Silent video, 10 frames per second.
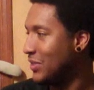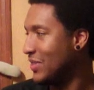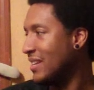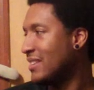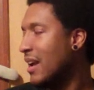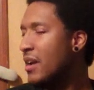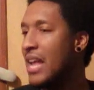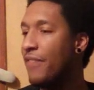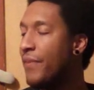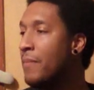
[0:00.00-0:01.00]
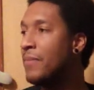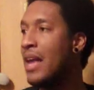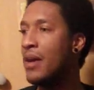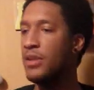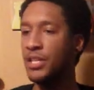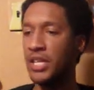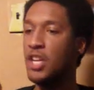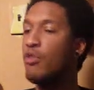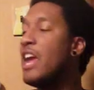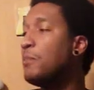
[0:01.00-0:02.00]
That's what you're trying to say. Now, fem- now the
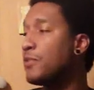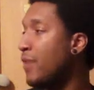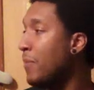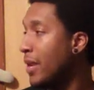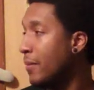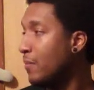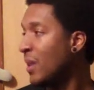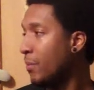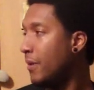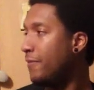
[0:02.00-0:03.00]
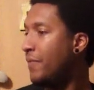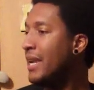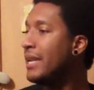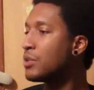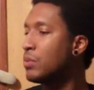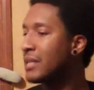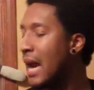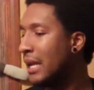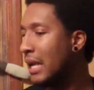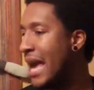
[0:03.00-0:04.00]
Jean Grey was feminine. But Phoenix was
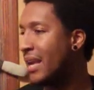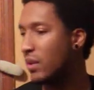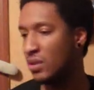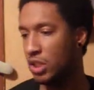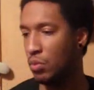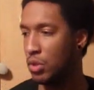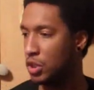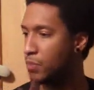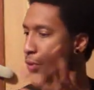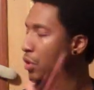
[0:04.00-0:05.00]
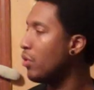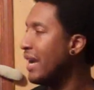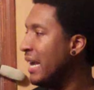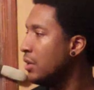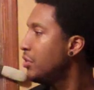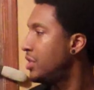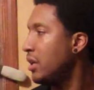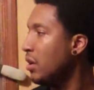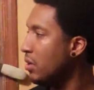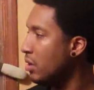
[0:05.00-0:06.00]
kind of like she was pure
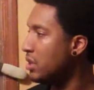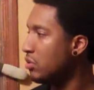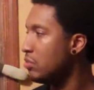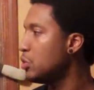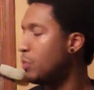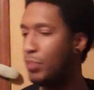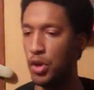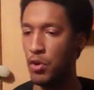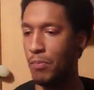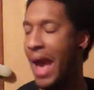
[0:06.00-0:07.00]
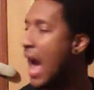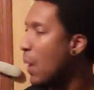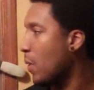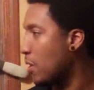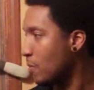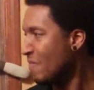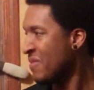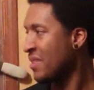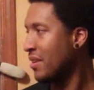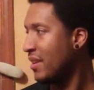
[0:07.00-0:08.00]
energy. You know what I'm saying? She was pure power.
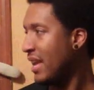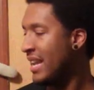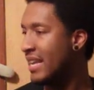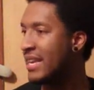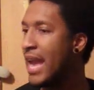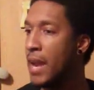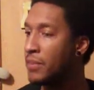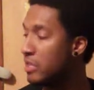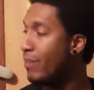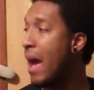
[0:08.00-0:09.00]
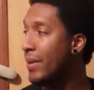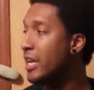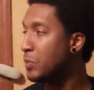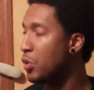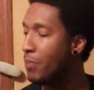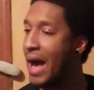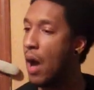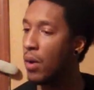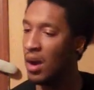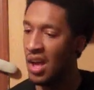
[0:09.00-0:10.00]
In the game, she probably is pure
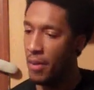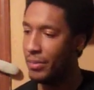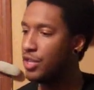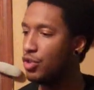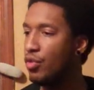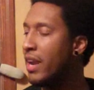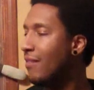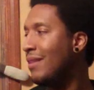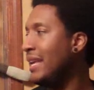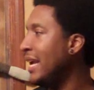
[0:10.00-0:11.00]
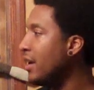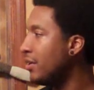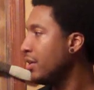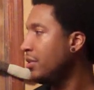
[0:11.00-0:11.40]
power, but as you can't really hit her.